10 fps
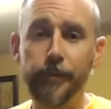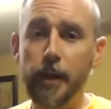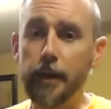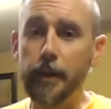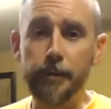
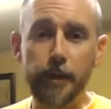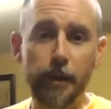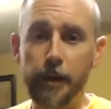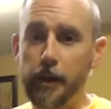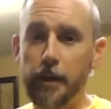
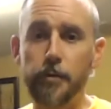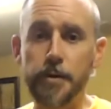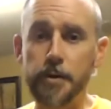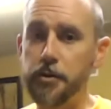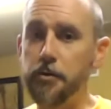that kind of
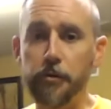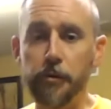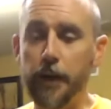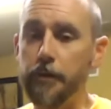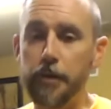residual
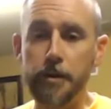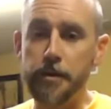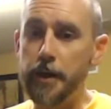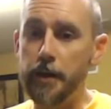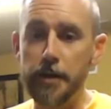flavor is
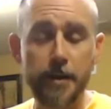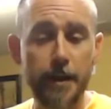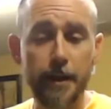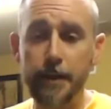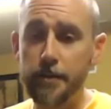there. It
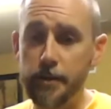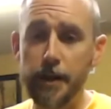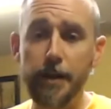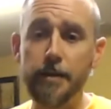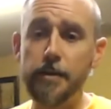is
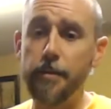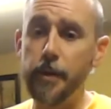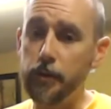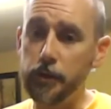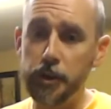a
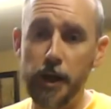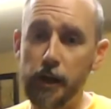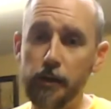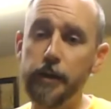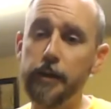milk
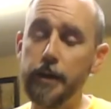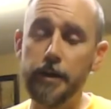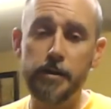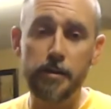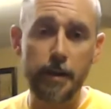chocolate. It
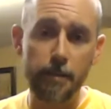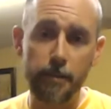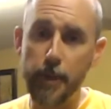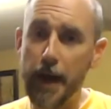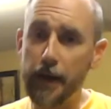is a
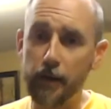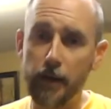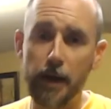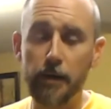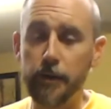
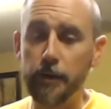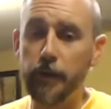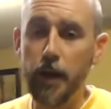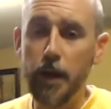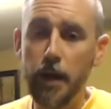background of
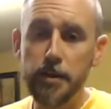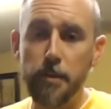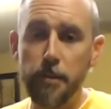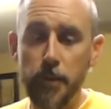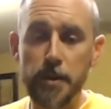
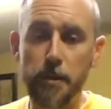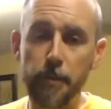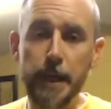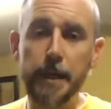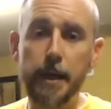some
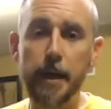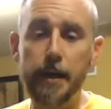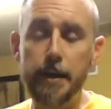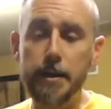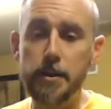
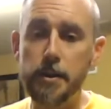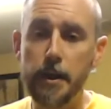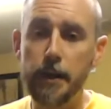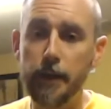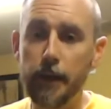peanuttiness.
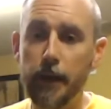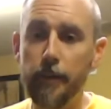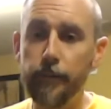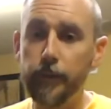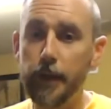
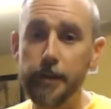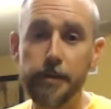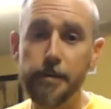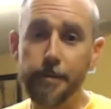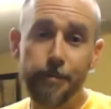
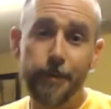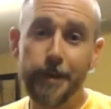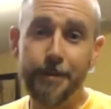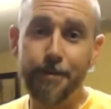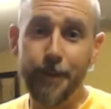
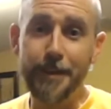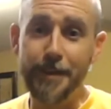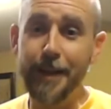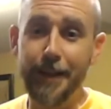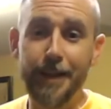
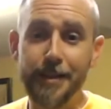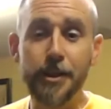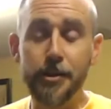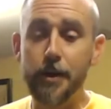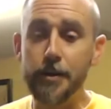It's
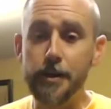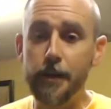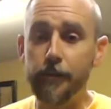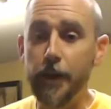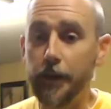interesting,
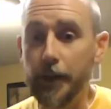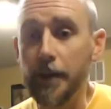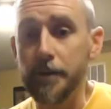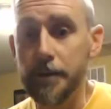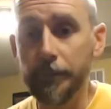if nothing
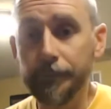else.